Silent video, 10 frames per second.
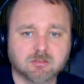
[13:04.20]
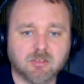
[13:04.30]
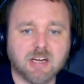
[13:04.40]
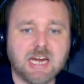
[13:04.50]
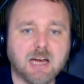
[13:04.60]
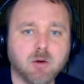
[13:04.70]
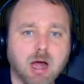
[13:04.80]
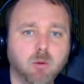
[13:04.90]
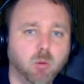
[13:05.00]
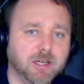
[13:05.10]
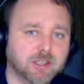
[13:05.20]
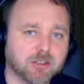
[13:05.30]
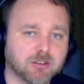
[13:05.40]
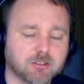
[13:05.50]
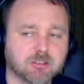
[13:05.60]
Now I
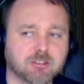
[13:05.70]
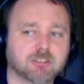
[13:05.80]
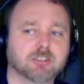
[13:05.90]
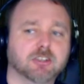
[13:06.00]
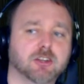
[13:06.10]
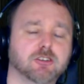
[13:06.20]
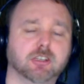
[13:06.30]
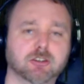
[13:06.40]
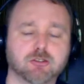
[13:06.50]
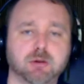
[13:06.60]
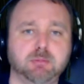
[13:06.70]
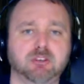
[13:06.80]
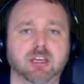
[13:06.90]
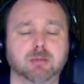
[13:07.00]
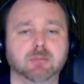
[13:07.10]
wonder, since this is a Digital Extremes
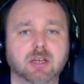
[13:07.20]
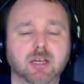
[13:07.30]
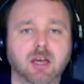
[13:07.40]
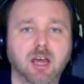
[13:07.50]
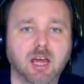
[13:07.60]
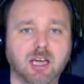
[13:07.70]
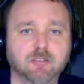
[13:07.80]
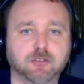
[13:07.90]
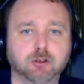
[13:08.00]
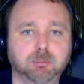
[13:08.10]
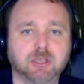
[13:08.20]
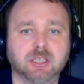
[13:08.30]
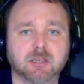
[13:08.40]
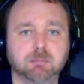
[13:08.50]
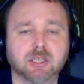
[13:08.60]
game, if there'll be
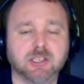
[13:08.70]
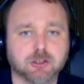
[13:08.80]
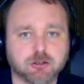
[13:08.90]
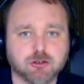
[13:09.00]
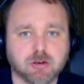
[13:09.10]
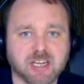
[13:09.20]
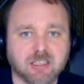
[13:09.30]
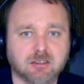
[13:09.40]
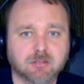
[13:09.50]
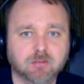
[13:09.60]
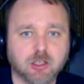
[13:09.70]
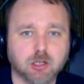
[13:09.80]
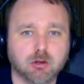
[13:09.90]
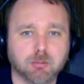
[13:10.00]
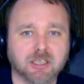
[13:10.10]
the ability to trade. You know
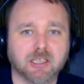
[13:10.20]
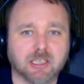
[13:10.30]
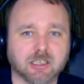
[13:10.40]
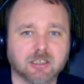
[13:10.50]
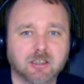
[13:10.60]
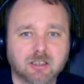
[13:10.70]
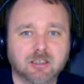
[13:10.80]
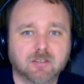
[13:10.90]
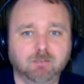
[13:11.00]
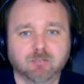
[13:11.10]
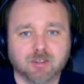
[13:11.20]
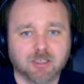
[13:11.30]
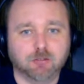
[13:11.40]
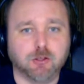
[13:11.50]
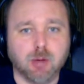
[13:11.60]
what I mean? Like,
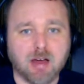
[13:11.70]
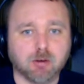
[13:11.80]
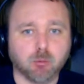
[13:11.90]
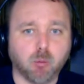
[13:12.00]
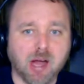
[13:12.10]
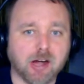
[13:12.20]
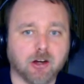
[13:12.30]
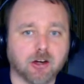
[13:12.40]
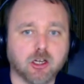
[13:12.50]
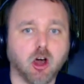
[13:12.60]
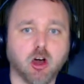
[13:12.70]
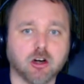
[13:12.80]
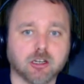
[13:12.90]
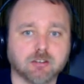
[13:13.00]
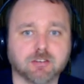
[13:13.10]
if you have a rare
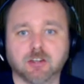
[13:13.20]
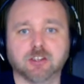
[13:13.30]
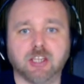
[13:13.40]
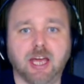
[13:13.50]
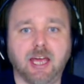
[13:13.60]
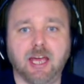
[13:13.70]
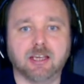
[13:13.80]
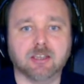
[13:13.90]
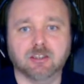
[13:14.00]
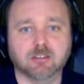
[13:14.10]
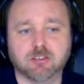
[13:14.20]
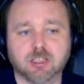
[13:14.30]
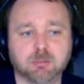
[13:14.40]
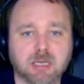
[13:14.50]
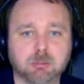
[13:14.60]
card for your deck, and if you're going
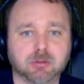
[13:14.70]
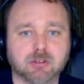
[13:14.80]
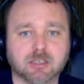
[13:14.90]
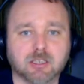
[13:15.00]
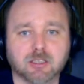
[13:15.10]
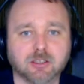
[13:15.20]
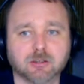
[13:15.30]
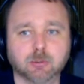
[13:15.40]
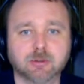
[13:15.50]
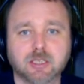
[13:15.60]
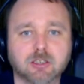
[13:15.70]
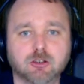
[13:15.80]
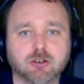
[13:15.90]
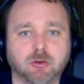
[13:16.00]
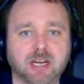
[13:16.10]
to be able to kind of,
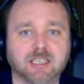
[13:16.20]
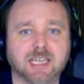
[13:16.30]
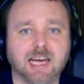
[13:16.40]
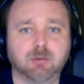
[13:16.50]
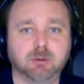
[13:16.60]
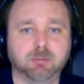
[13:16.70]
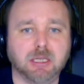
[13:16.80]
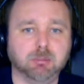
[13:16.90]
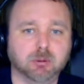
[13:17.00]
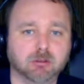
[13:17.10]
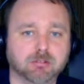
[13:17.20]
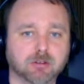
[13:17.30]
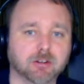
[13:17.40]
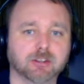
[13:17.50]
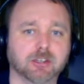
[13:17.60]
trade that with people
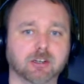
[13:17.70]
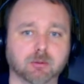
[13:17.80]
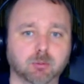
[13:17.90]
for their